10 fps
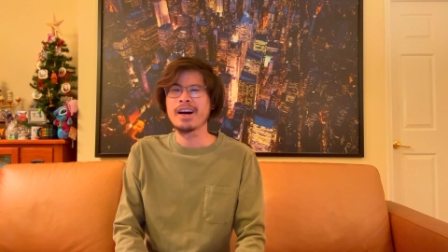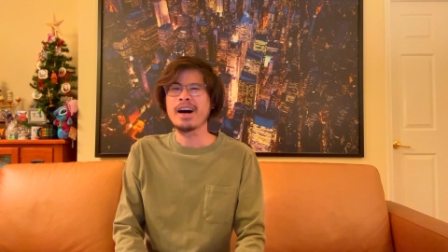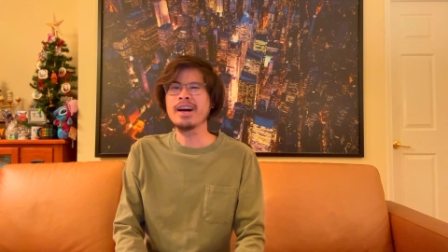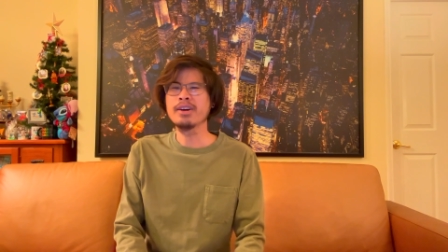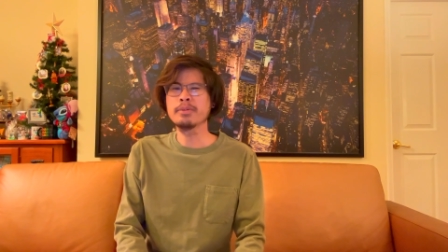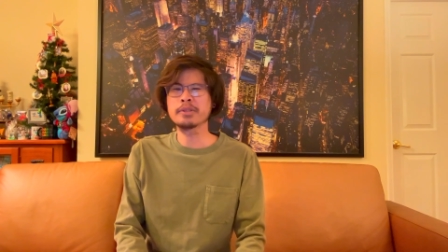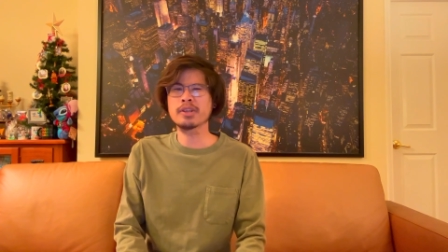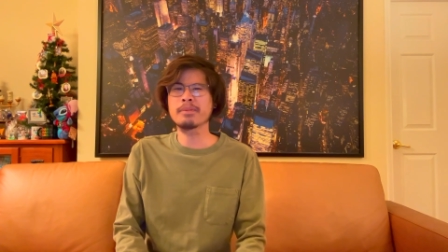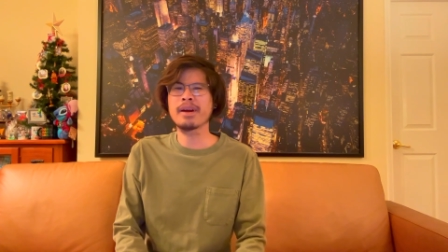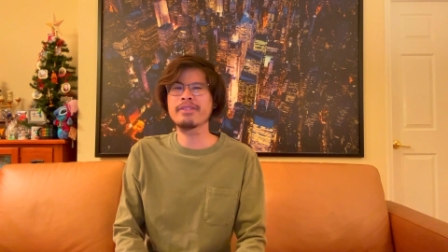I hope you
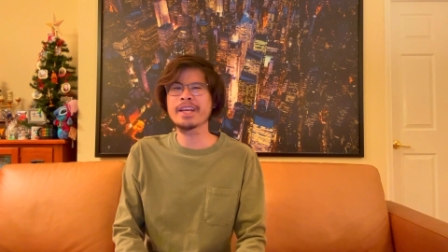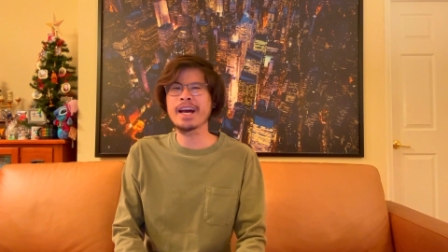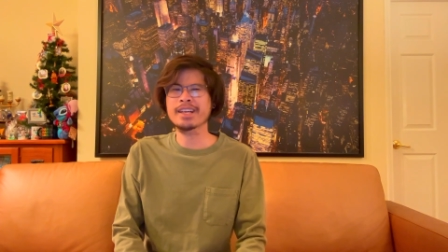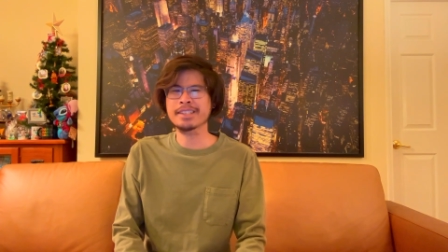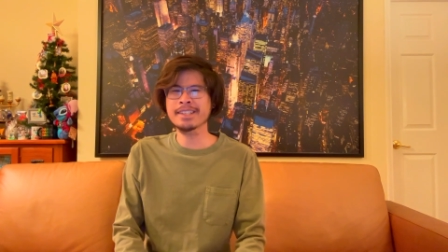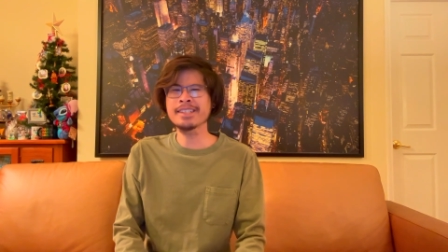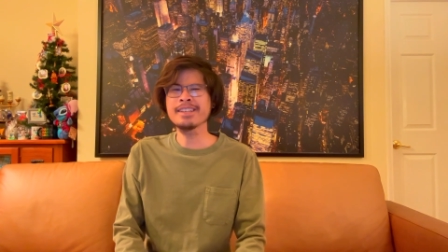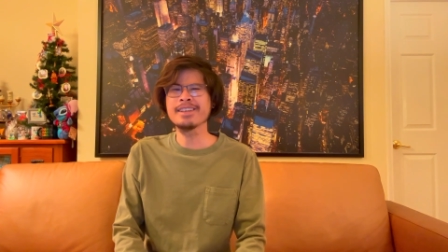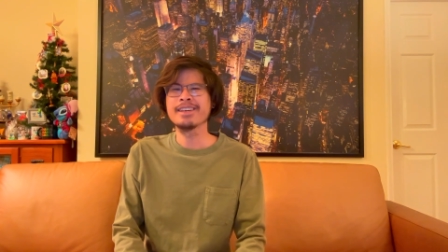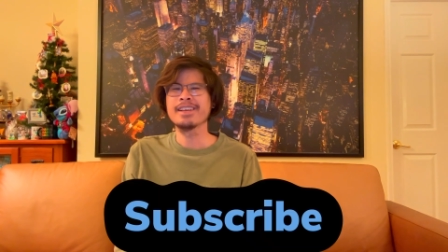enjoyed my reaction.
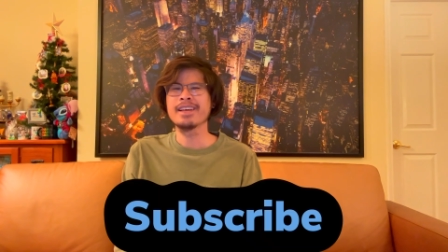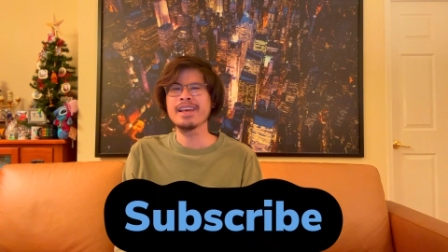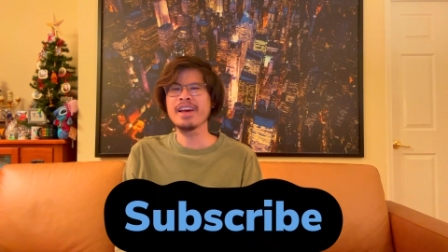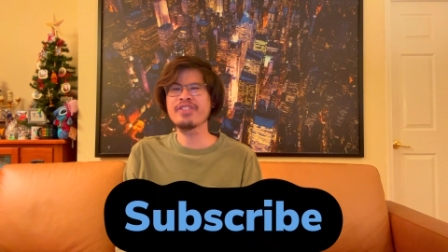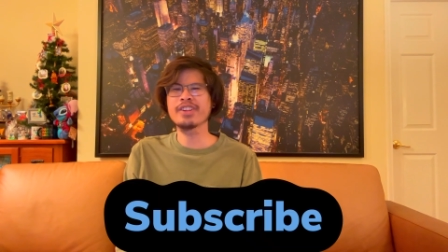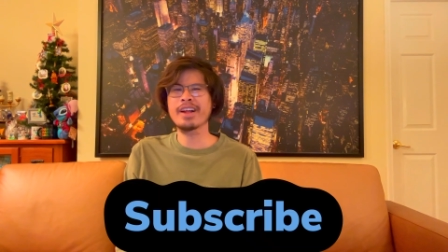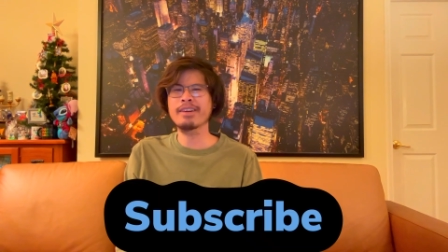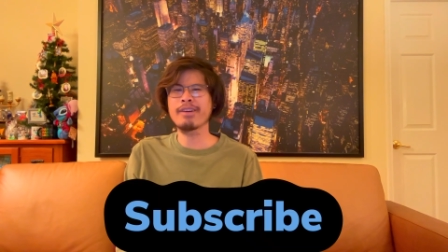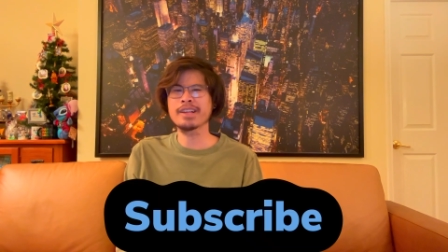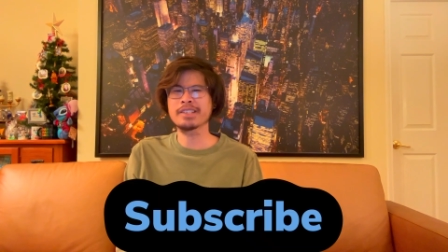If you
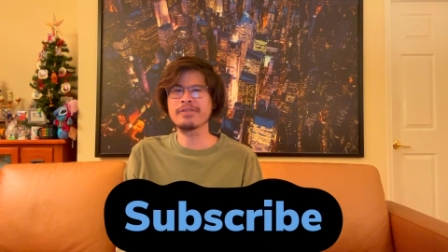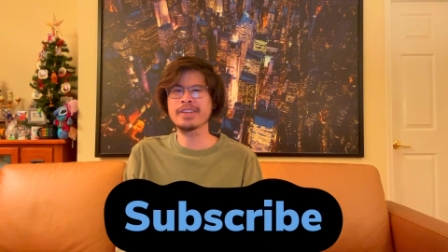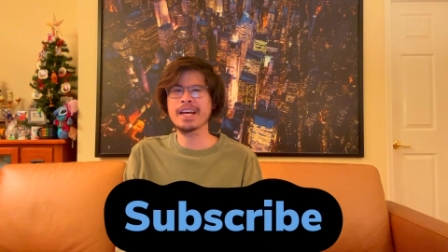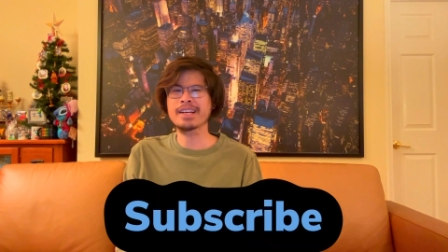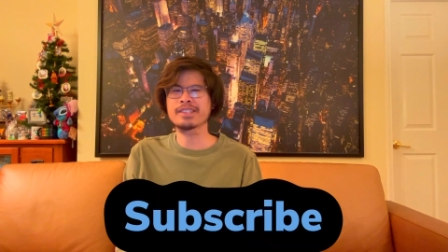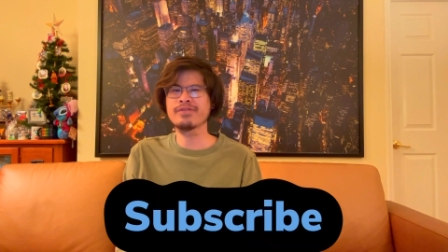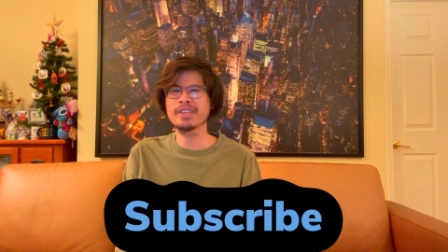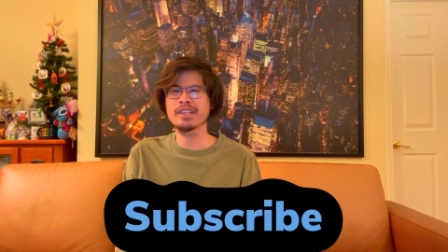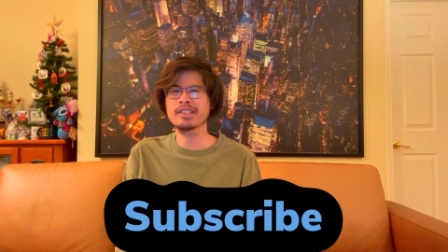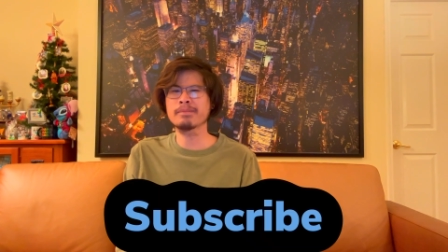like watching reaction
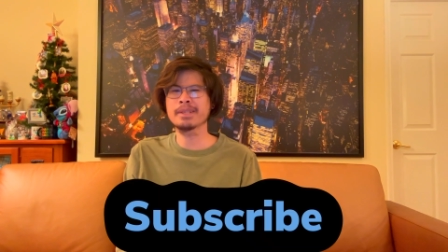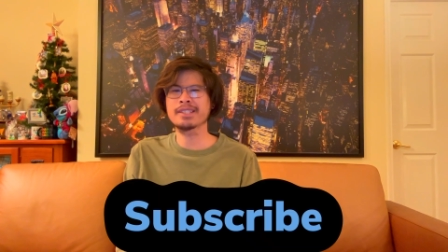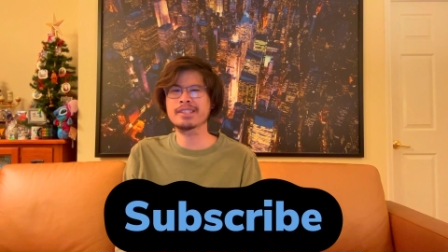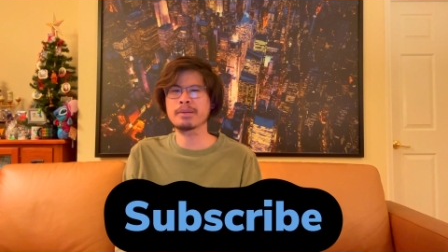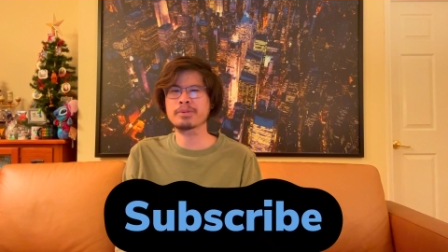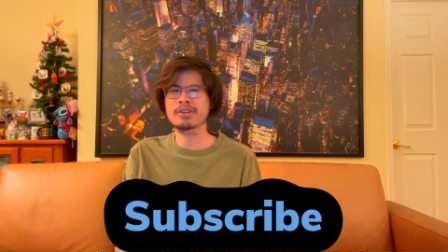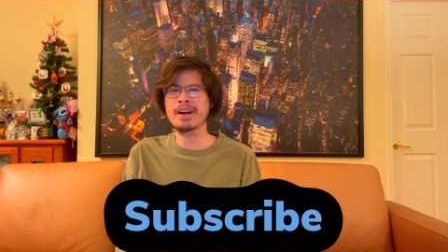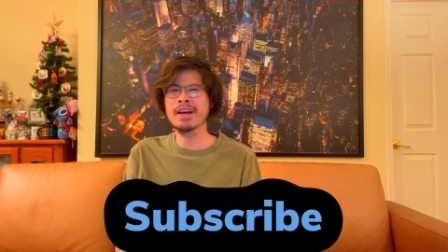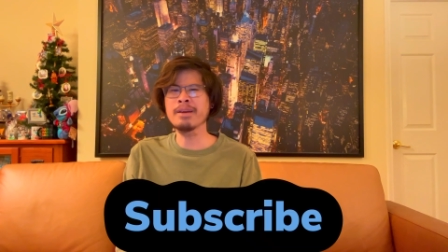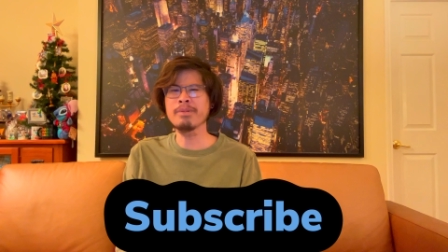videos, make sure to
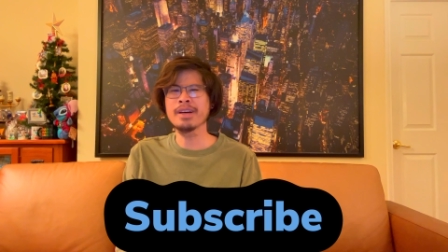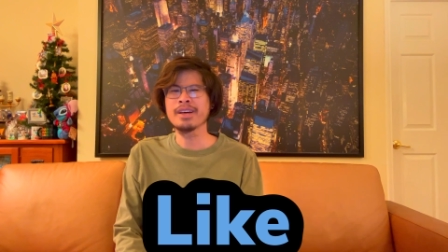subscribe.